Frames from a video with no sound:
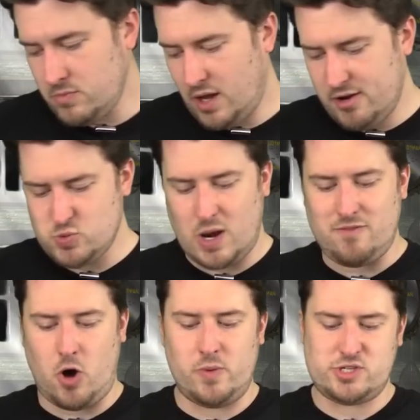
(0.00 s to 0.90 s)
Here's one I've
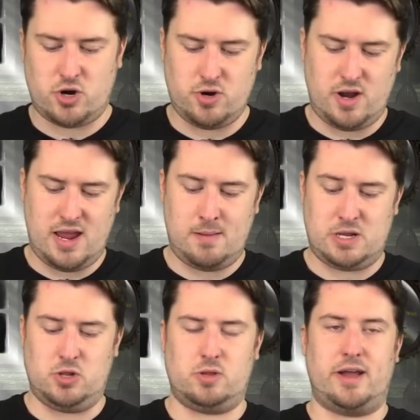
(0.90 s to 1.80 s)
always heard named.
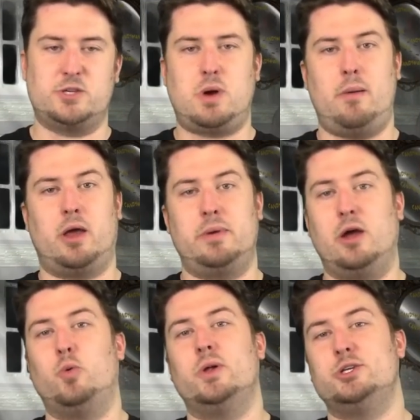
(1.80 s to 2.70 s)
It looked like it's probably going to be
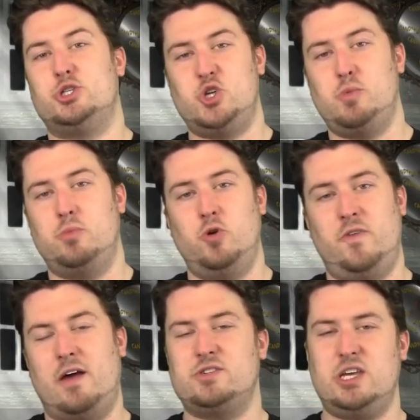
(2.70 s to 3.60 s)
a really stupid
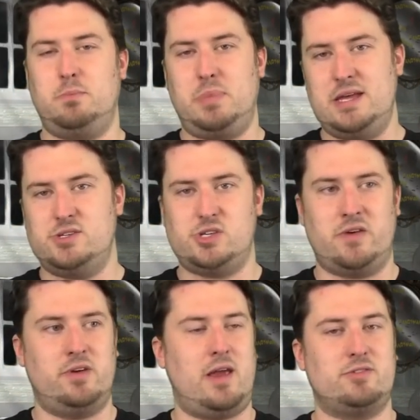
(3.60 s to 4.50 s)
movie. I've seen pieces
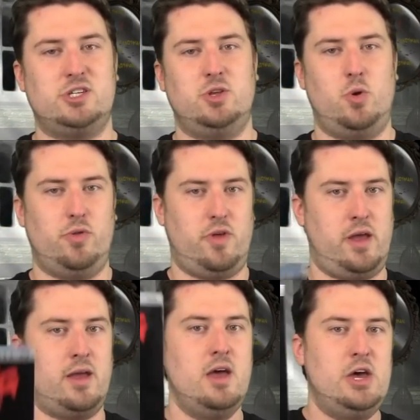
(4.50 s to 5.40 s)
of it, never seen the whole
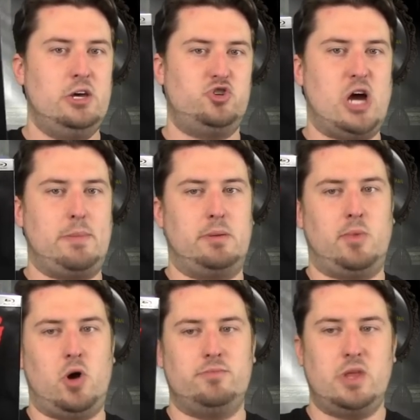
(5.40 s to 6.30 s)
thing. Chopping
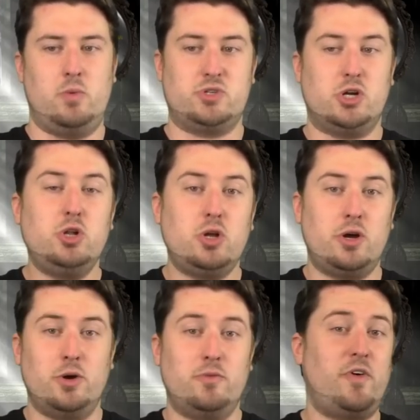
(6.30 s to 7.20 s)
Mall. It was
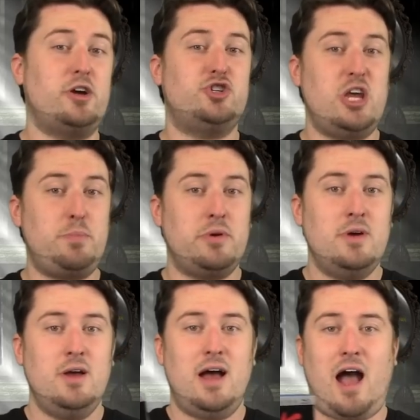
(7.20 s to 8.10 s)
very cheap.
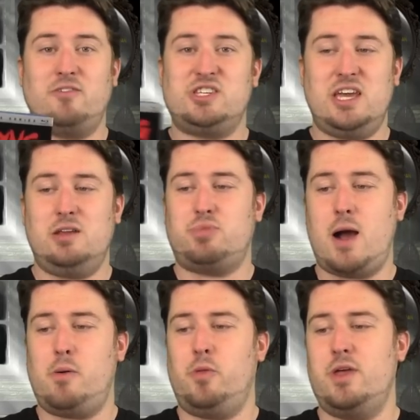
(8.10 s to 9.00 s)
I've seen
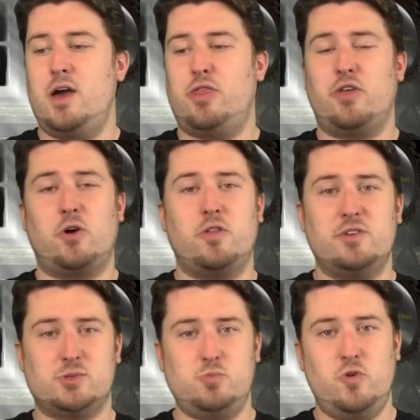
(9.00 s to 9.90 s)
probably a third of
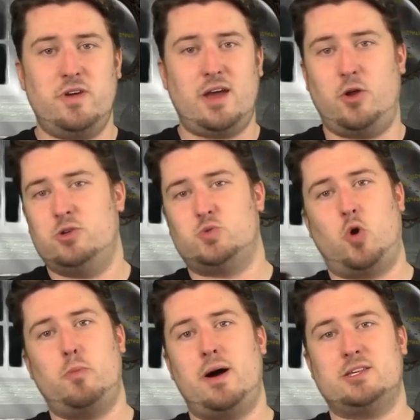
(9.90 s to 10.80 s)
this movie. I know it's
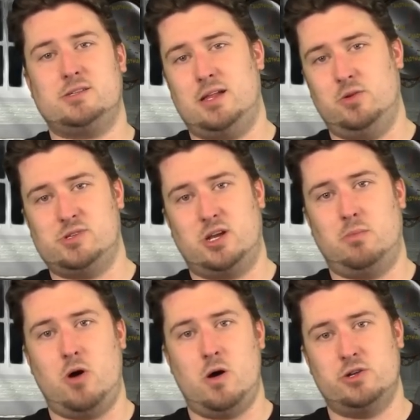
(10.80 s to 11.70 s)
robots let loose at a
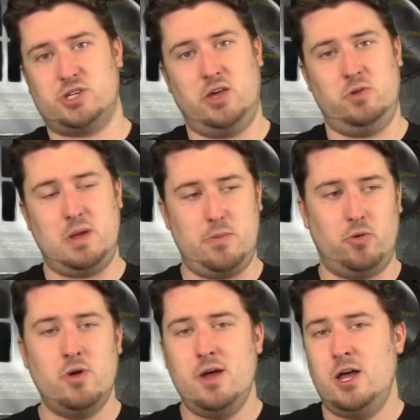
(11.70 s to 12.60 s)
mall just killing
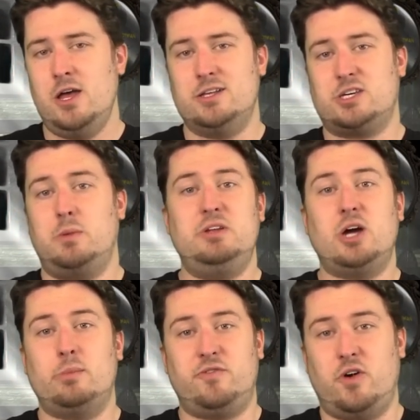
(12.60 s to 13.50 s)
people. It's going to be
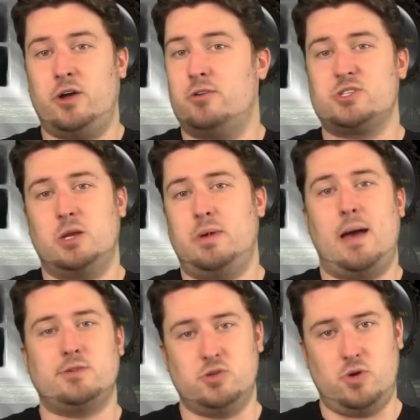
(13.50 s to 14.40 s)
dumb fun or it's going to be
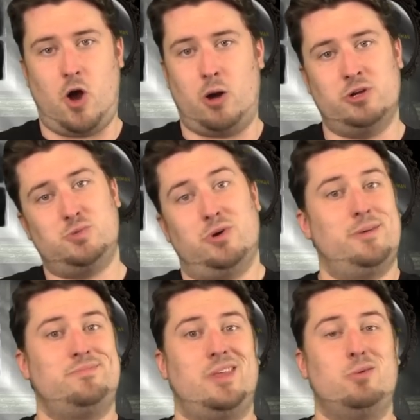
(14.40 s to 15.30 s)
absolute garbage,
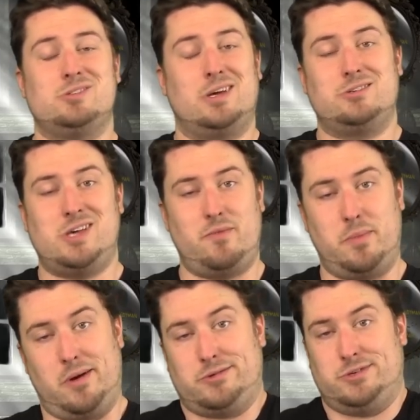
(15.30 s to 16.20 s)
but it was like
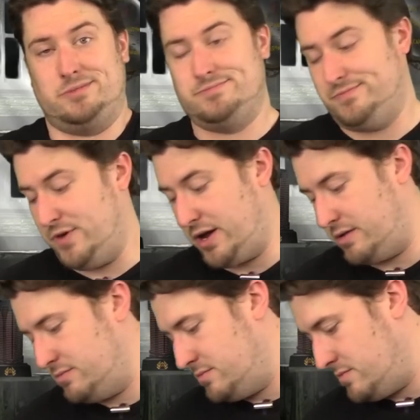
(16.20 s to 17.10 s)
$7, so fuck it.